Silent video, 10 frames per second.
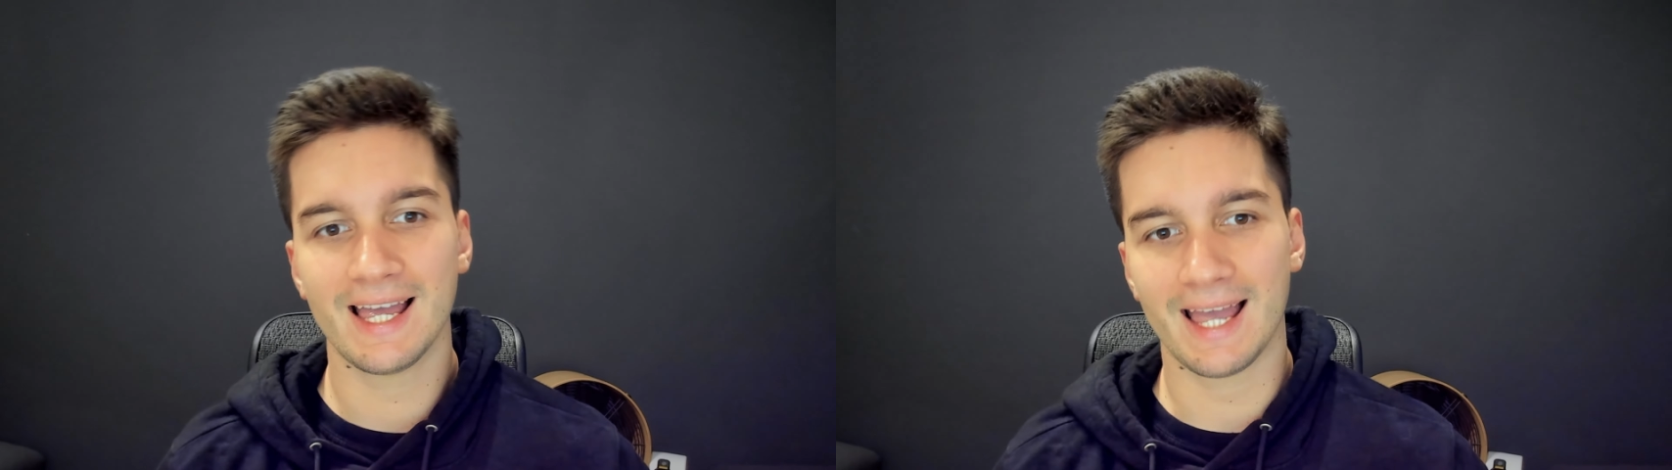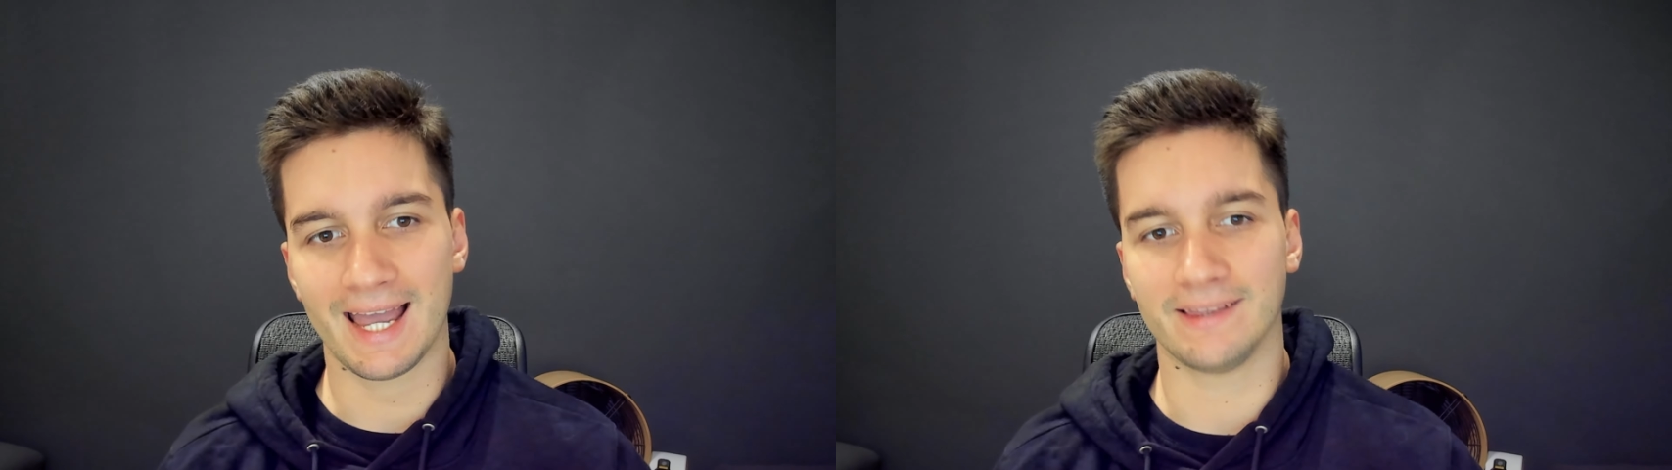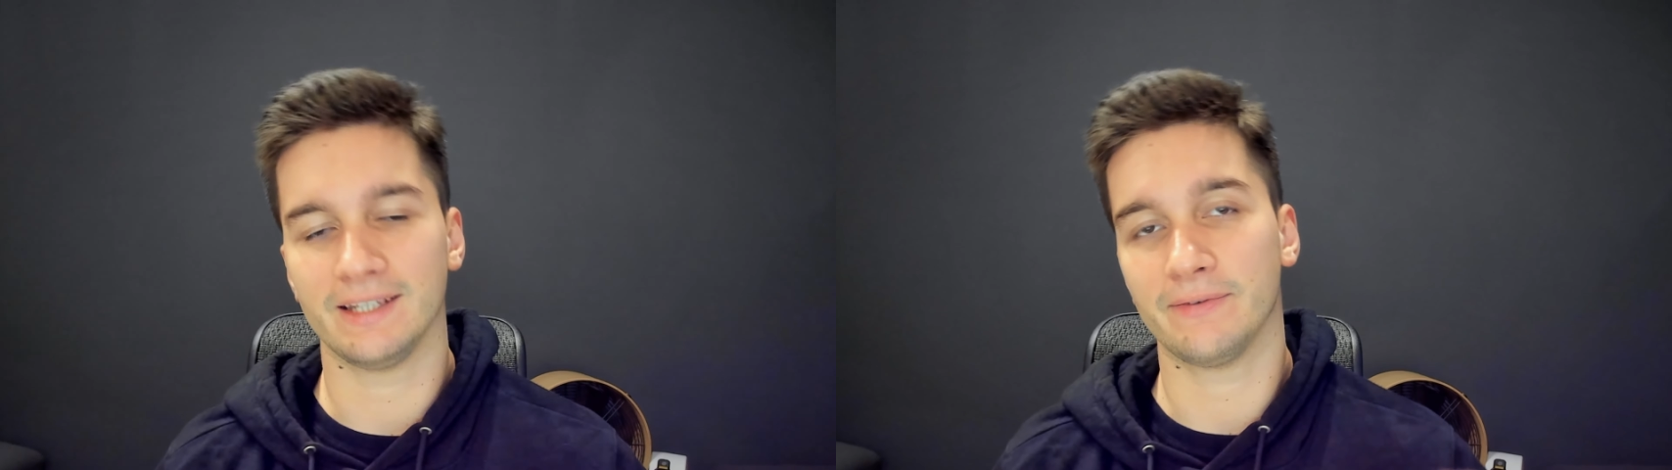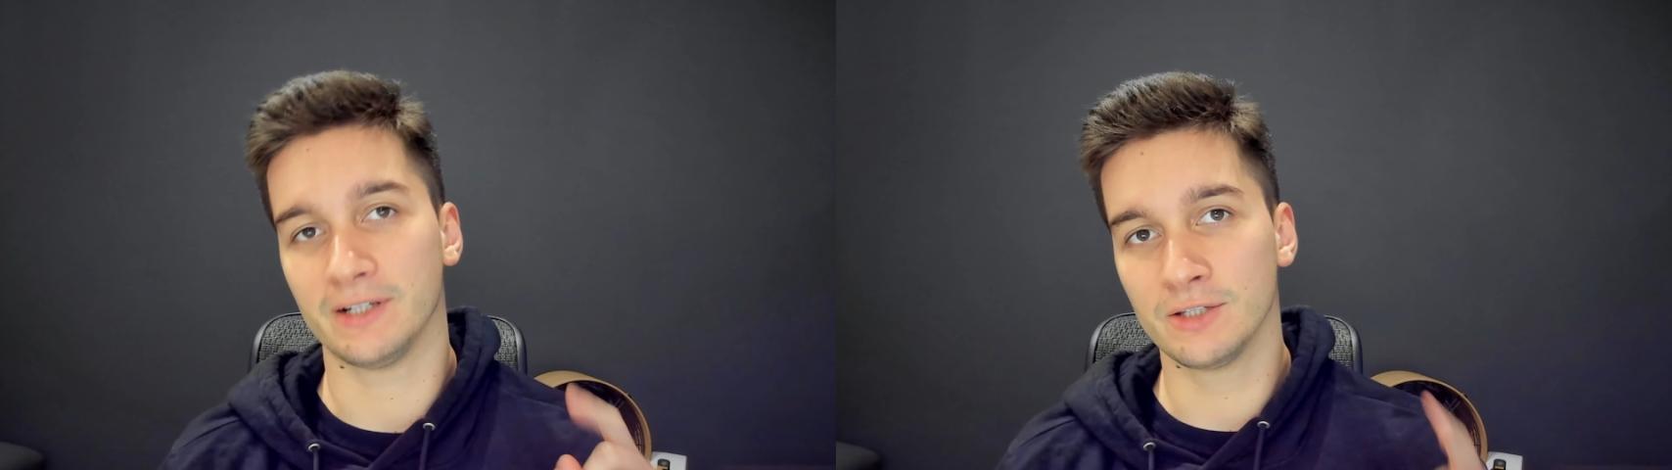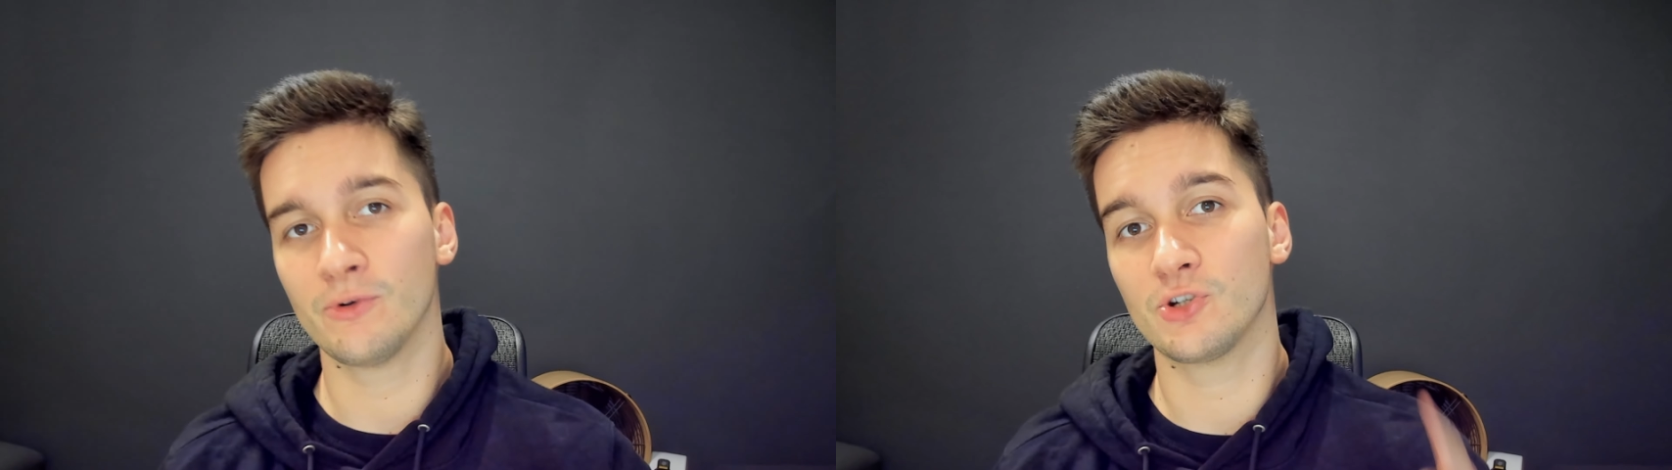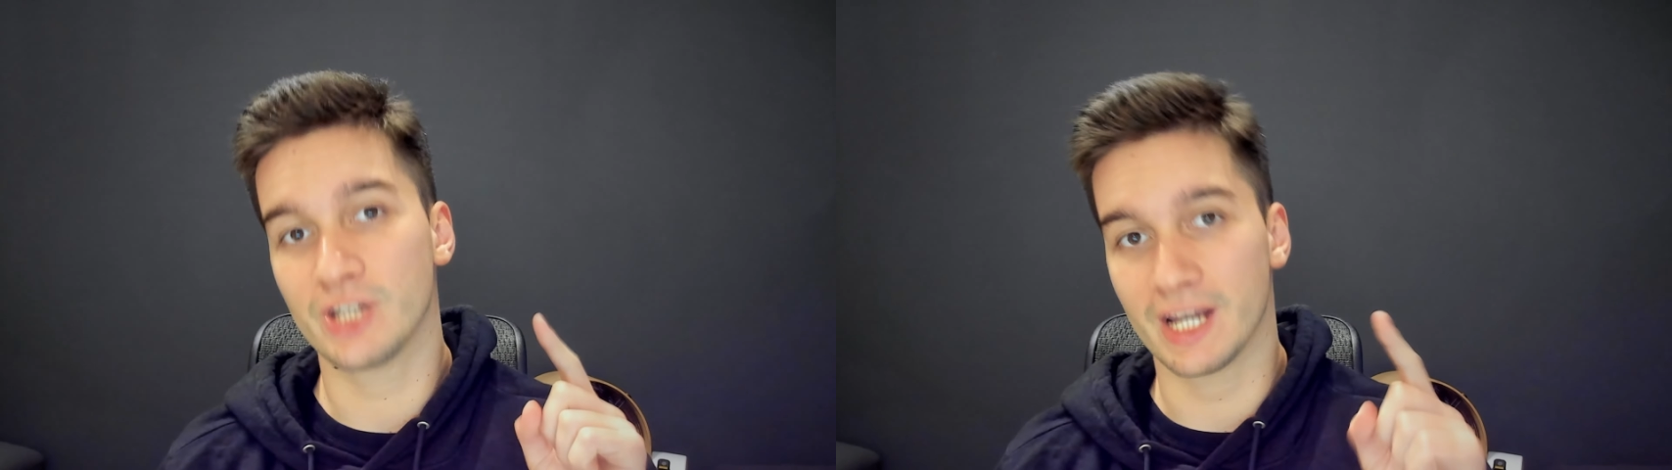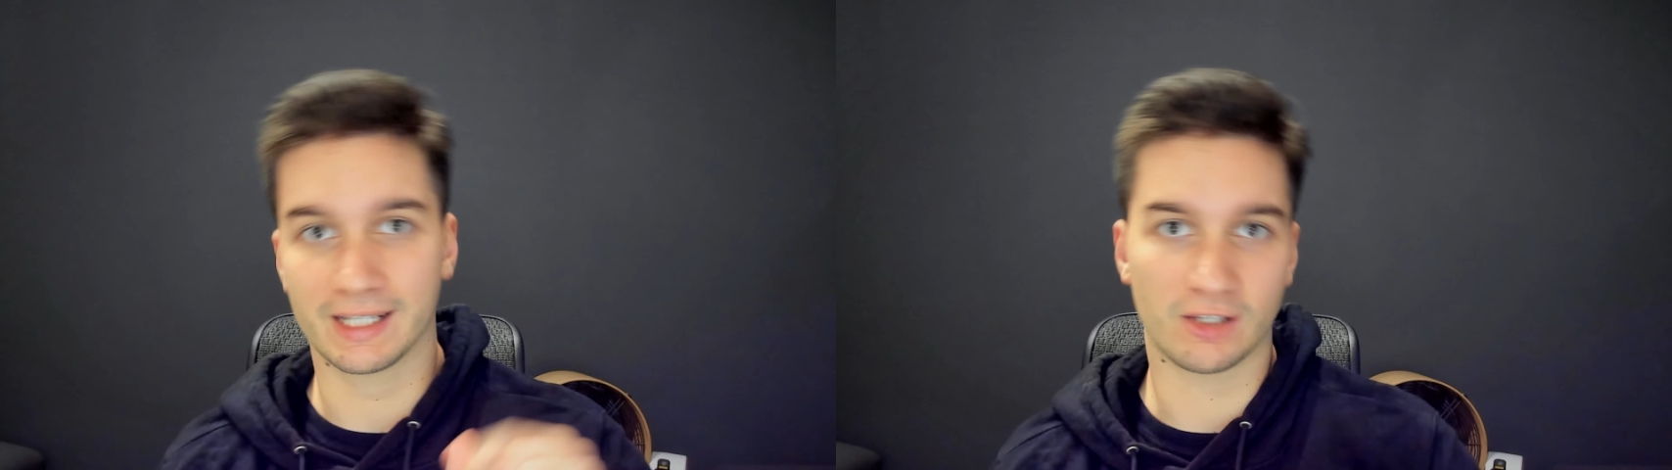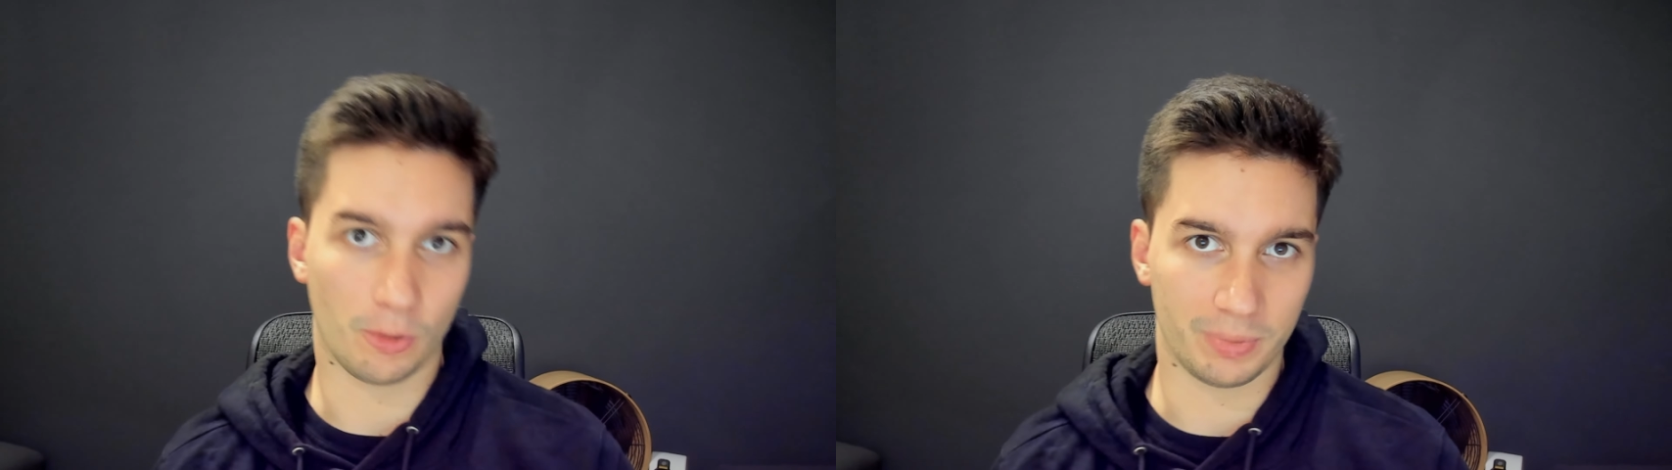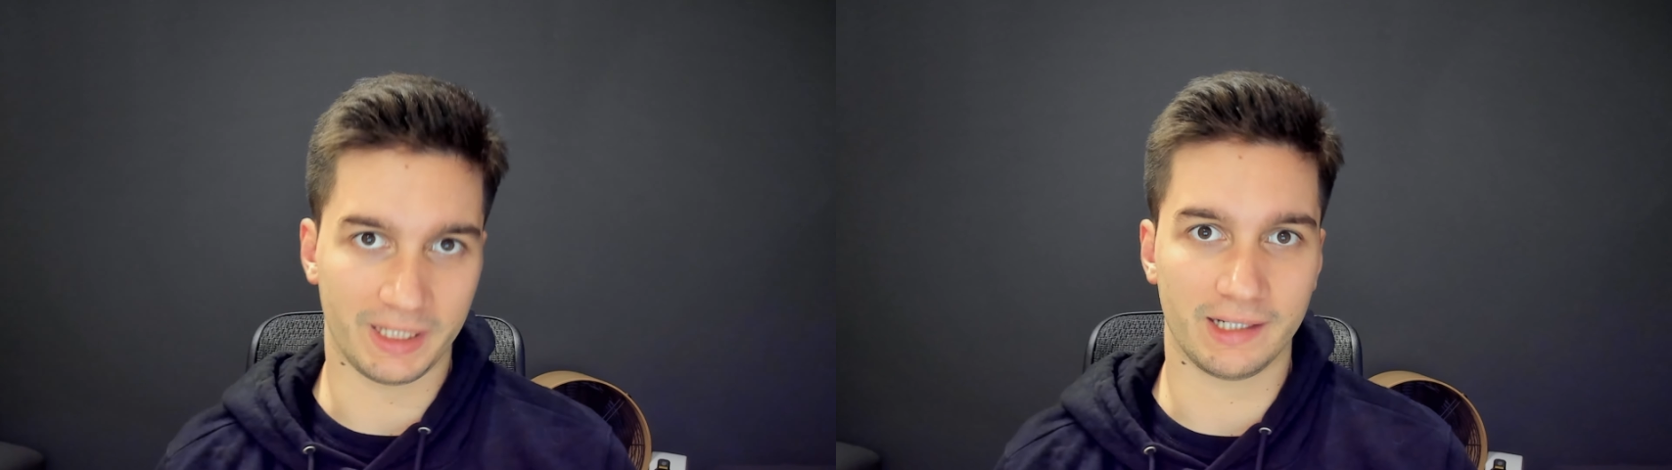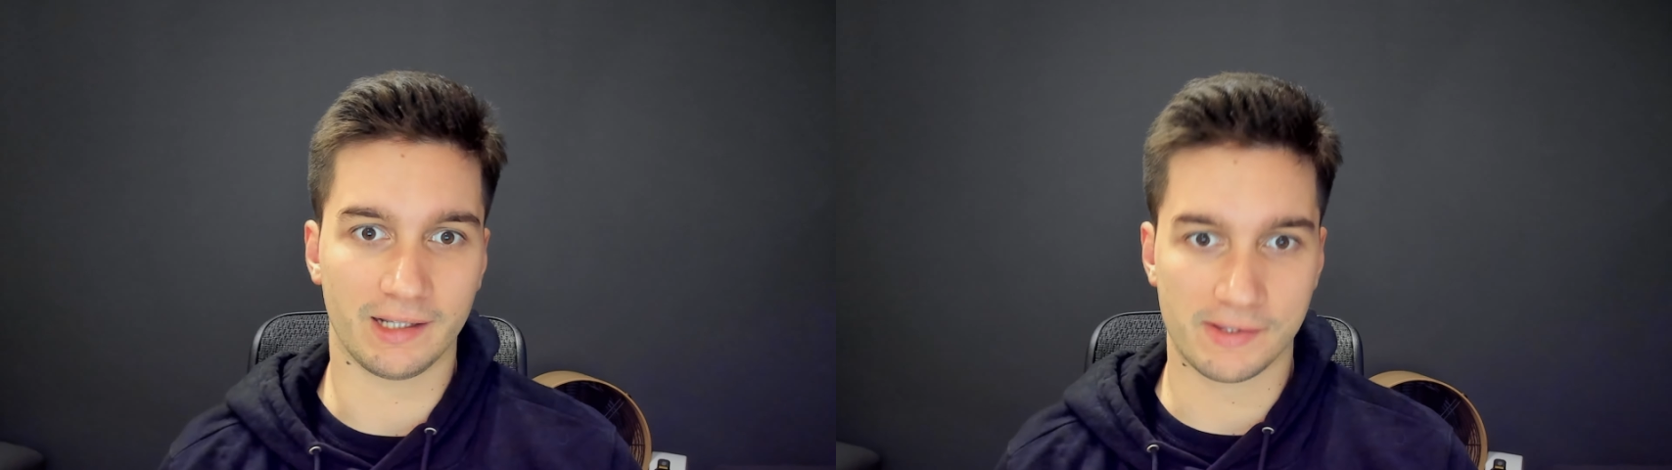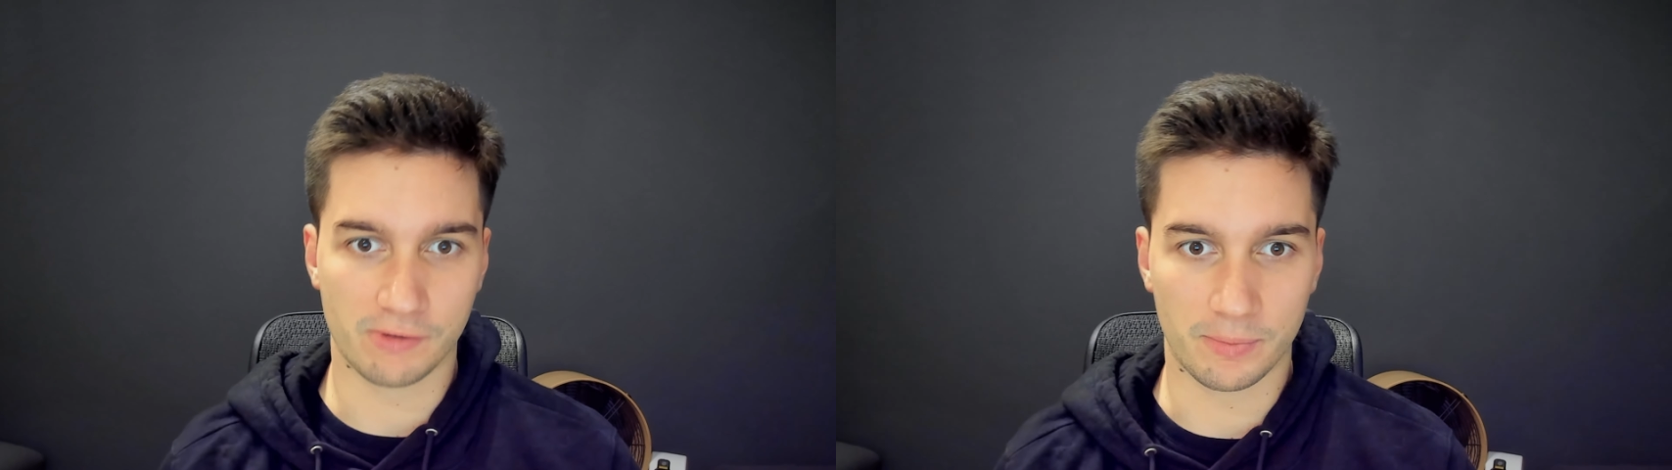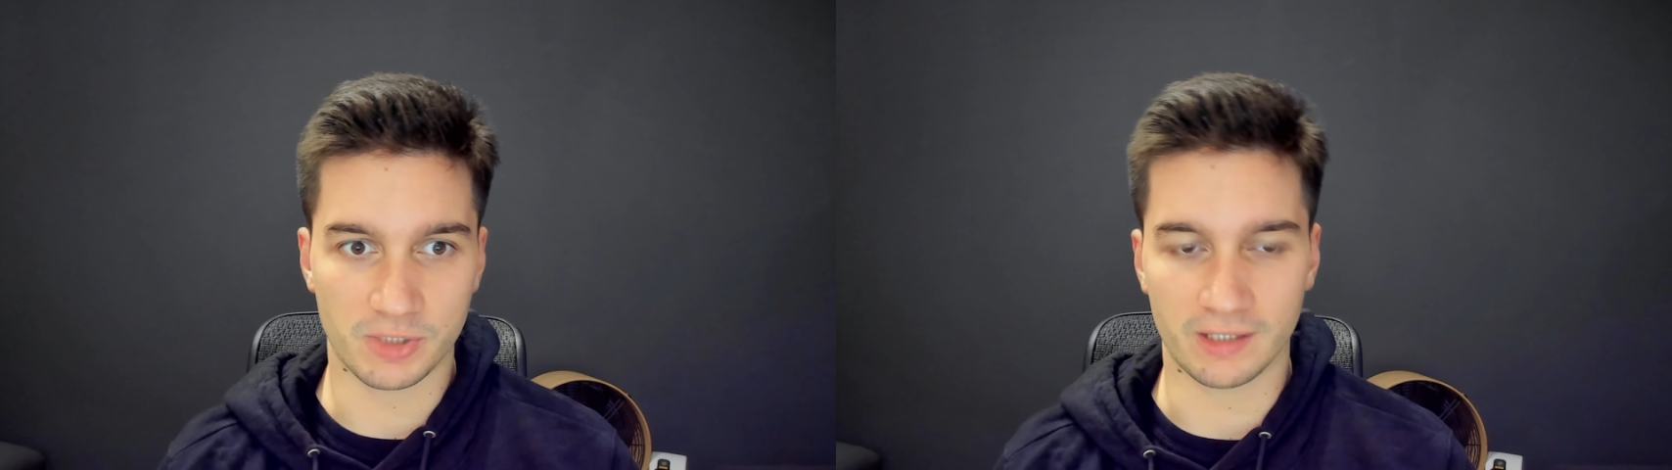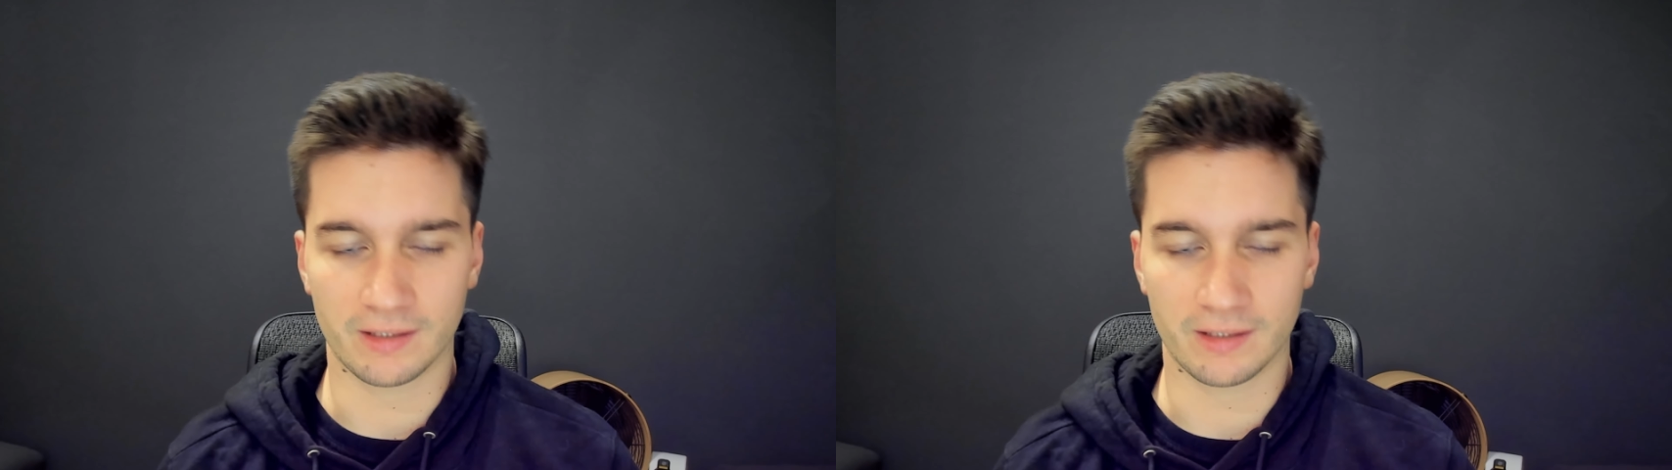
And if I do, check the top link in the description.